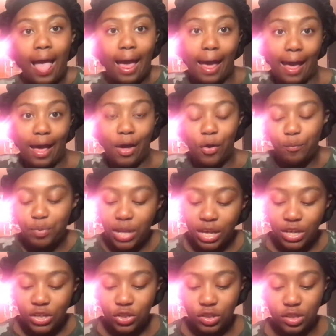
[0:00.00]
How?
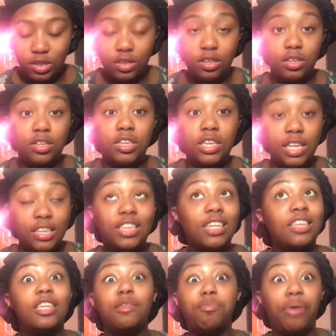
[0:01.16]
Because since this
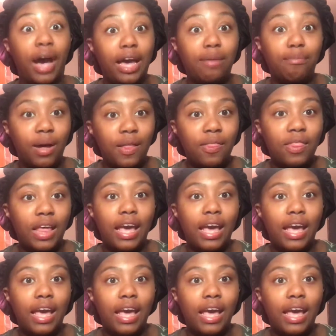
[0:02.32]
is Pride Month